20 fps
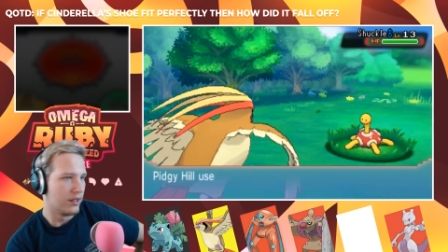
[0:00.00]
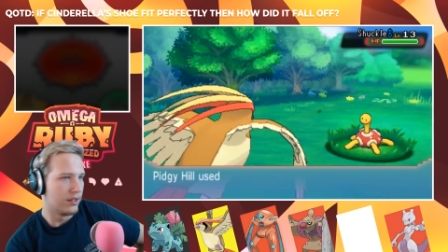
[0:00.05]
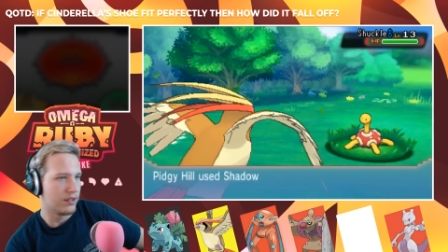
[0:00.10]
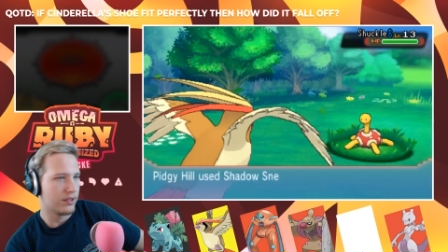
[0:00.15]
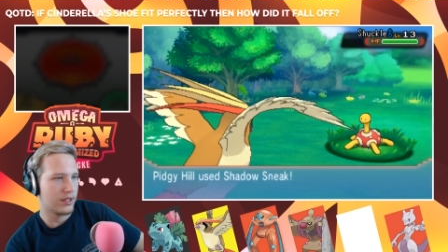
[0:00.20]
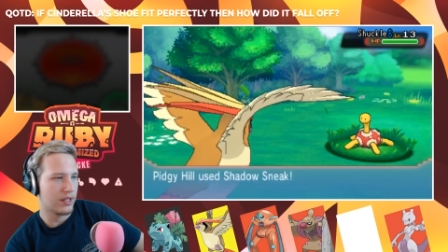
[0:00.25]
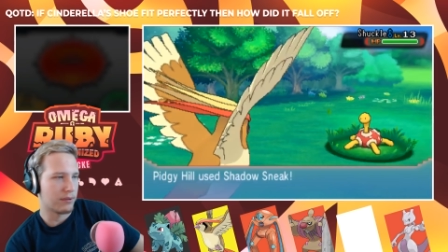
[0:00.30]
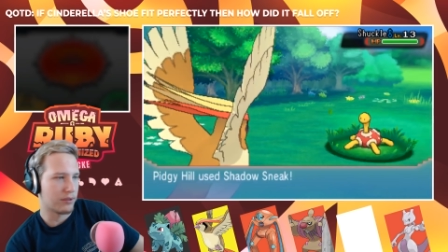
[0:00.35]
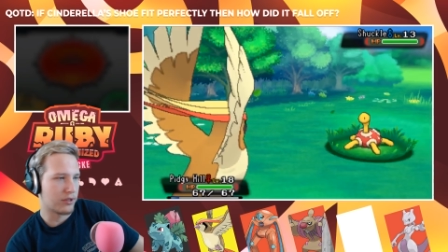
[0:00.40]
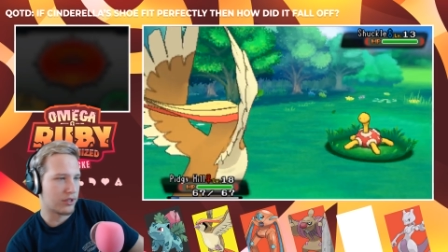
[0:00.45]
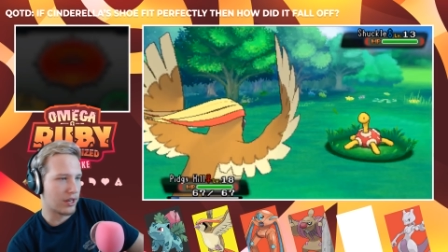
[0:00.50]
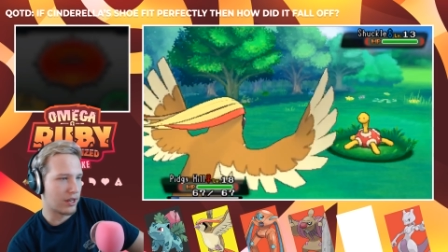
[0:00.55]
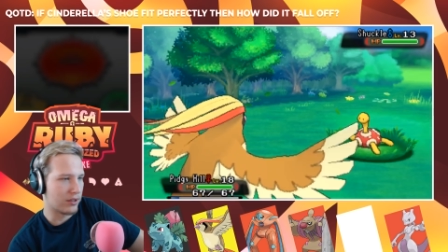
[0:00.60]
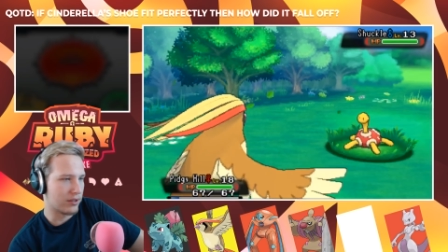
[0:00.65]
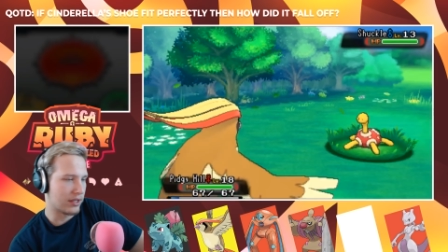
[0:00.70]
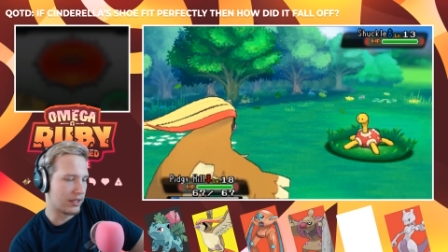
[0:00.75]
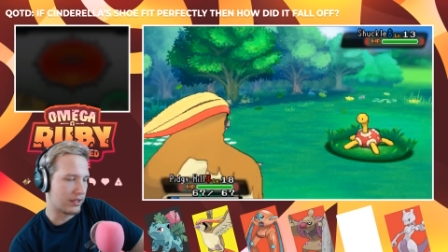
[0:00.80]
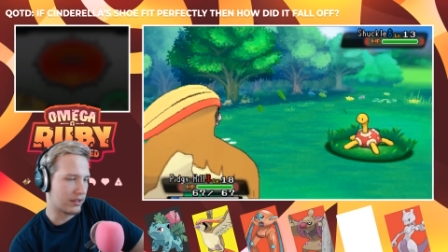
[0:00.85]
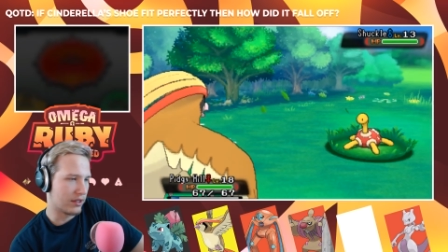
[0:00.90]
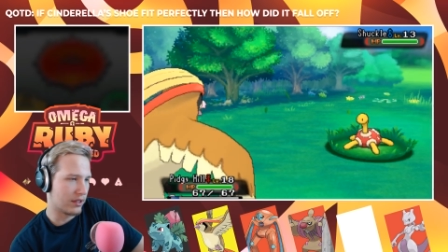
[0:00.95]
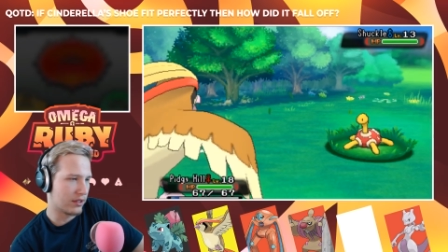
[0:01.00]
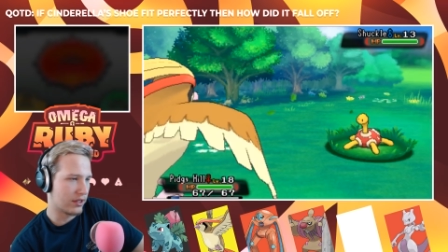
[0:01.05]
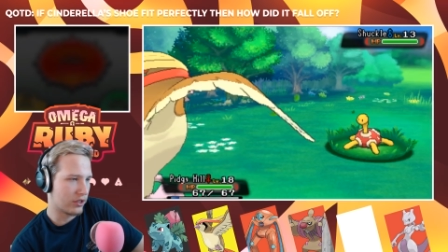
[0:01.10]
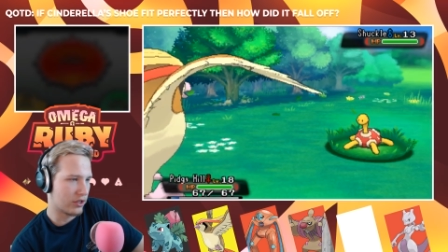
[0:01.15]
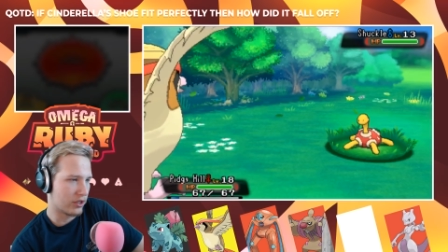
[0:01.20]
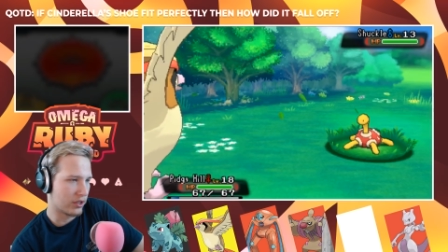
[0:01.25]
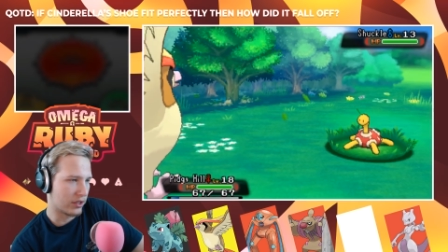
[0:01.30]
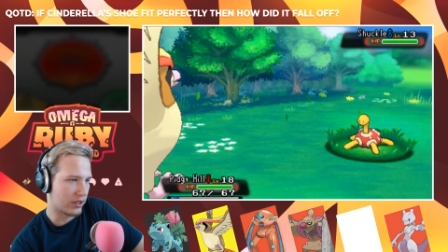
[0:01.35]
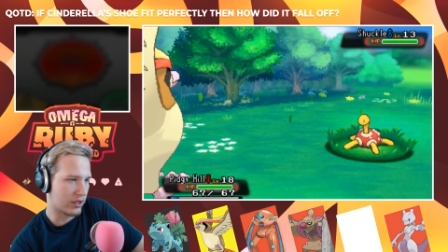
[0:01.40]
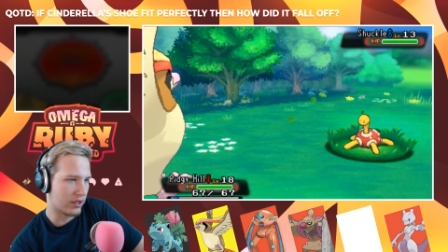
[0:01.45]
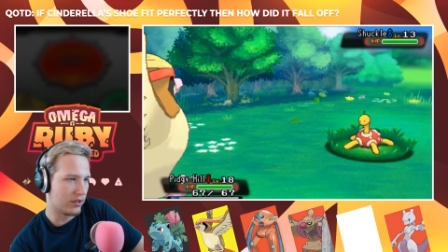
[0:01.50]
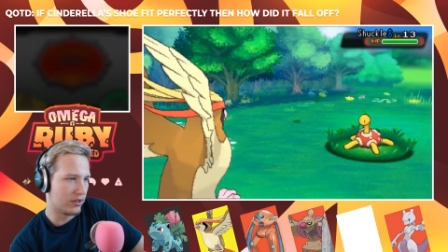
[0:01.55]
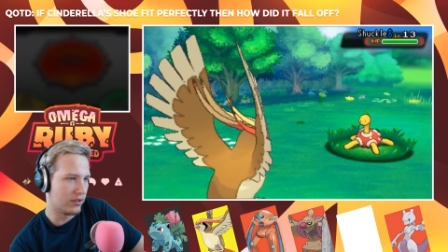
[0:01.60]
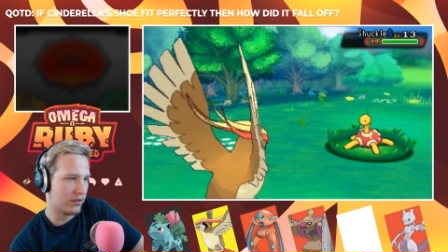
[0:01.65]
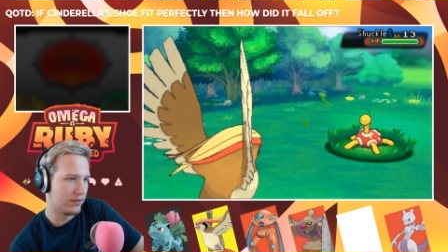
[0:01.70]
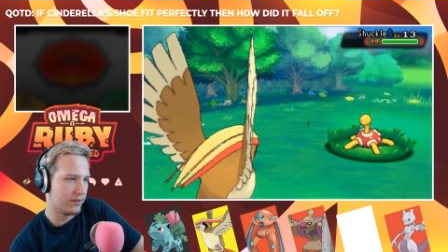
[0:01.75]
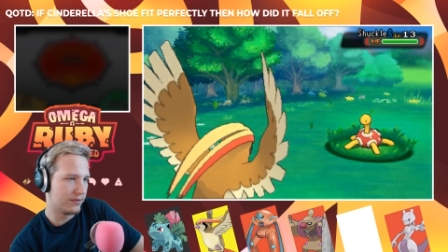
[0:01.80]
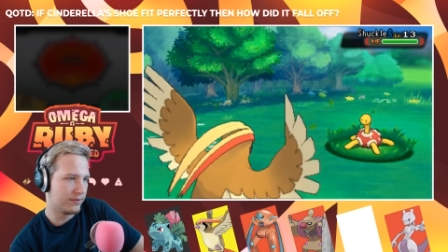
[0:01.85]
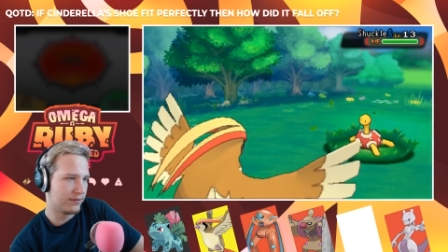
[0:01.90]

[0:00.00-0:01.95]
See how much Shadow Sneak does. That shouldn't kill.